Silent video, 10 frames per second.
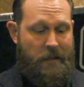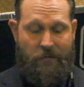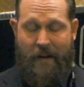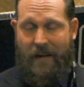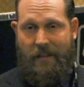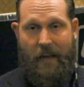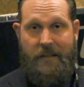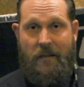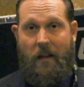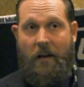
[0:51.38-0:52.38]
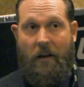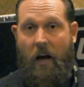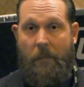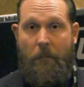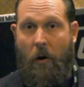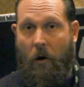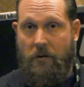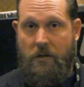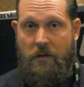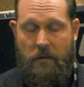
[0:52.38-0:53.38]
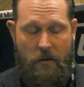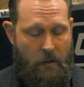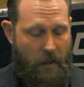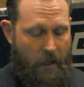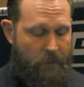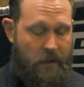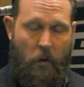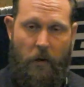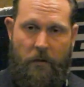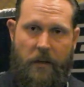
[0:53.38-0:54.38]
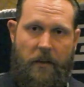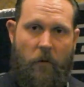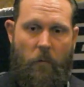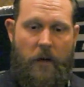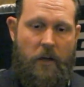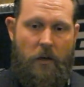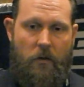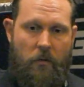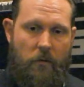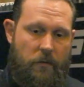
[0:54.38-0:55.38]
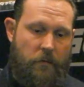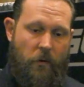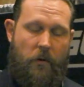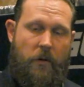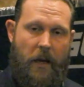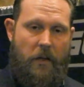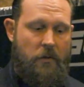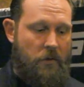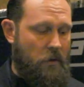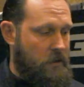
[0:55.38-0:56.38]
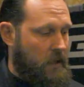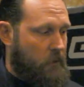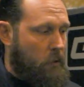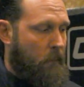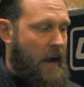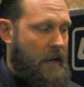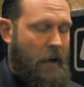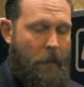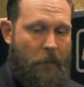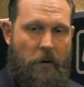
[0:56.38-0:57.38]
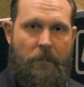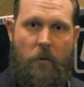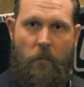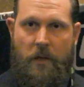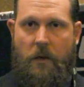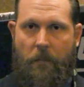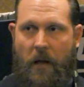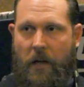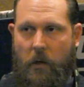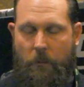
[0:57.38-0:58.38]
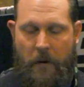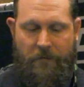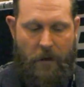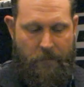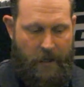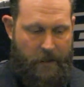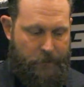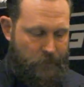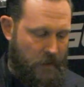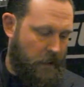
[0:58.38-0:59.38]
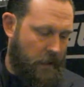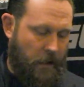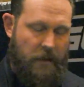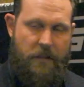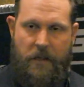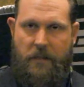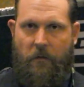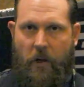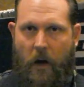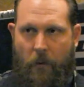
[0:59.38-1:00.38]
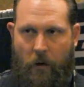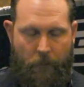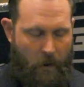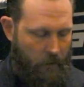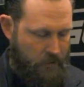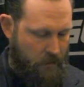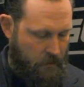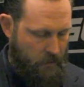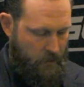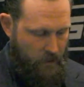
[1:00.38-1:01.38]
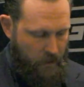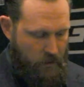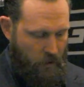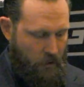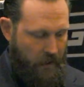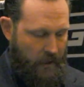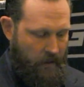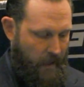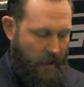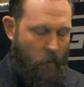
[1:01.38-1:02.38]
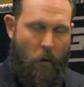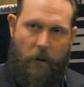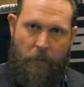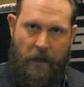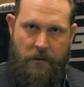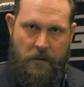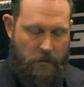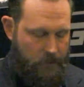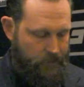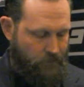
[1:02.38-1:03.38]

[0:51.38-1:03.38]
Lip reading: In fact, it has a lot of common parts. The only thing that we do for the end user is if you buy an upper, we supply you a beef up kit. It consists of a couple components. So you'll get anti-walk pins.